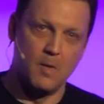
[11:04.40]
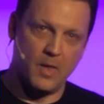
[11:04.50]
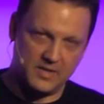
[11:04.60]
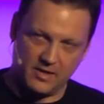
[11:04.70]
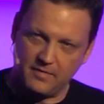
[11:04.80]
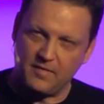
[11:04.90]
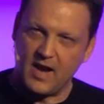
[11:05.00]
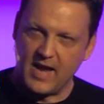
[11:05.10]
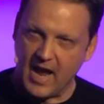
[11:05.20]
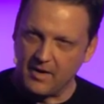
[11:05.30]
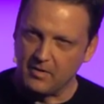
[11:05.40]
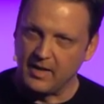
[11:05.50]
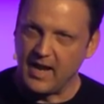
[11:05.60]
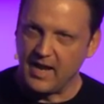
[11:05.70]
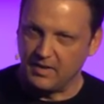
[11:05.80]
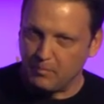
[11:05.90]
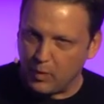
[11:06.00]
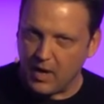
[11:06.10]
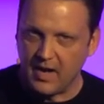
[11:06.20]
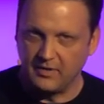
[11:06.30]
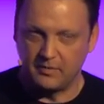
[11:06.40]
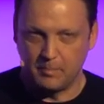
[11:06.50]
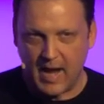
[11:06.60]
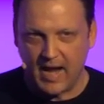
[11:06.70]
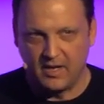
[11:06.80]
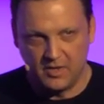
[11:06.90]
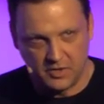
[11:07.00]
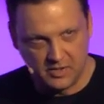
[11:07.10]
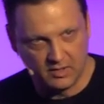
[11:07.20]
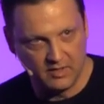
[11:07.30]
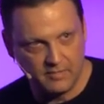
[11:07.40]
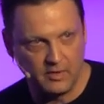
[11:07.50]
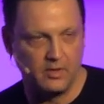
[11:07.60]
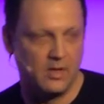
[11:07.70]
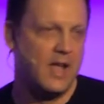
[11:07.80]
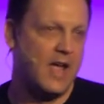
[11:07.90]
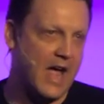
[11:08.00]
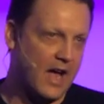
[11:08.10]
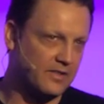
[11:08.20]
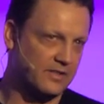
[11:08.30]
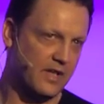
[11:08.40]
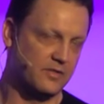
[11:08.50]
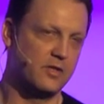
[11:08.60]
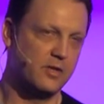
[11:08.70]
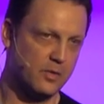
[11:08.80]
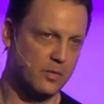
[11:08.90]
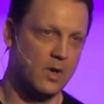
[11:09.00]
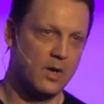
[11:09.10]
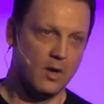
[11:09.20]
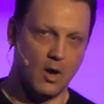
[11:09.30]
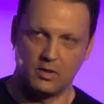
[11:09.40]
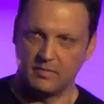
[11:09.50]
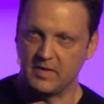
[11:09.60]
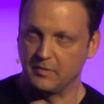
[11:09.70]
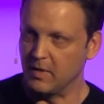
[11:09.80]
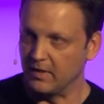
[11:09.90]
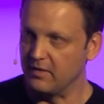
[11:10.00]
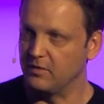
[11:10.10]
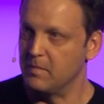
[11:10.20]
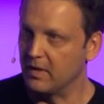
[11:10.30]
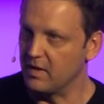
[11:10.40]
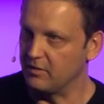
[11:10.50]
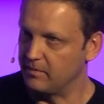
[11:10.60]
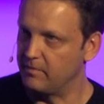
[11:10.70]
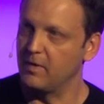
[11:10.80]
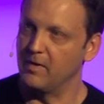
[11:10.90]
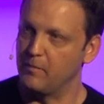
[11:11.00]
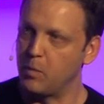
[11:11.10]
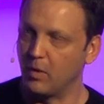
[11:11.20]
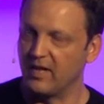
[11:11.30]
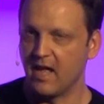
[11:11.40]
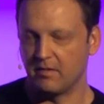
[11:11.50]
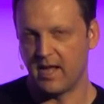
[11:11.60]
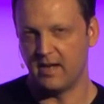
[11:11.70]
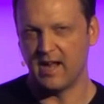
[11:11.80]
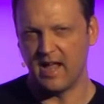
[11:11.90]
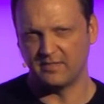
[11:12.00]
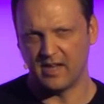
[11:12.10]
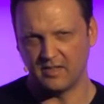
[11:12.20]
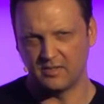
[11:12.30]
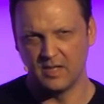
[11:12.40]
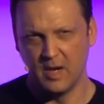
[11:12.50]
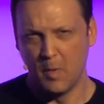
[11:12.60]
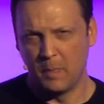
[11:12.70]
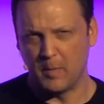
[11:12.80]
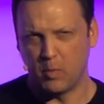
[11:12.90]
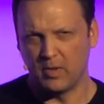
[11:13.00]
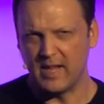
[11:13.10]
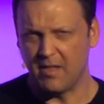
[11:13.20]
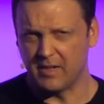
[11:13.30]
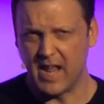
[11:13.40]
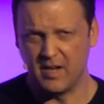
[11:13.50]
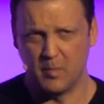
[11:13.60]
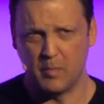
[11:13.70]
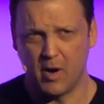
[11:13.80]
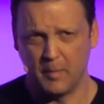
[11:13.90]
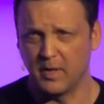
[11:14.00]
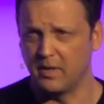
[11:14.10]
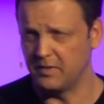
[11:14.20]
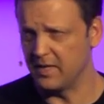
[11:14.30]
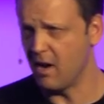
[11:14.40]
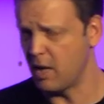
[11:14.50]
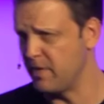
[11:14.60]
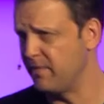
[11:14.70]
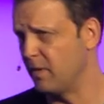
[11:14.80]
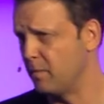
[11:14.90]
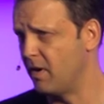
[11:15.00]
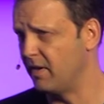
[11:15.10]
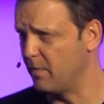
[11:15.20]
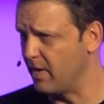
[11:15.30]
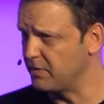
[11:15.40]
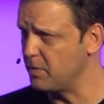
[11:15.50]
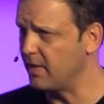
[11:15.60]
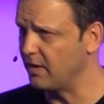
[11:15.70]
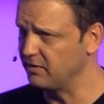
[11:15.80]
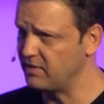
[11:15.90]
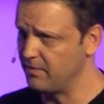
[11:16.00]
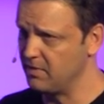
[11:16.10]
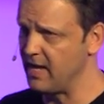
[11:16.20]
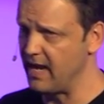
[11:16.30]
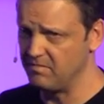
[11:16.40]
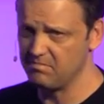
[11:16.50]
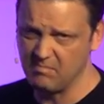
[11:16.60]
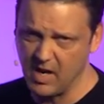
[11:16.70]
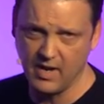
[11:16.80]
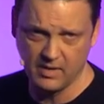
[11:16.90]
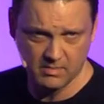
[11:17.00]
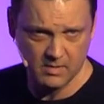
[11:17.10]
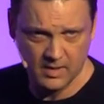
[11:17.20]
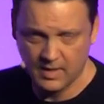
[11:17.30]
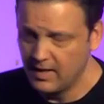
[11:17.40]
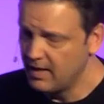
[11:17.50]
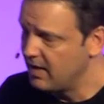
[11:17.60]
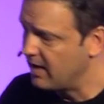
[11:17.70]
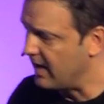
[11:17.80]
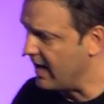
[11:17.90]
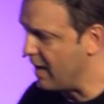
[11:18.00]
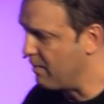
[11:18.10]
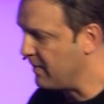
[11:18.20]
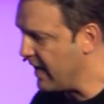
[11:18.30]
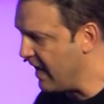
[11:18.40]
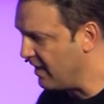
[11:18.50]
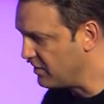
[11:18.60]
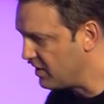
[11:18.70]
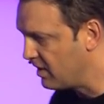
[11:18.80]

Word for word: identify, aggregate, price, package, and deliver access to all of these millions and millions of, of poorly allocated assets. They're poorly allocated in part because the economy fell apart around two thousand seven, eight, nine. Um, and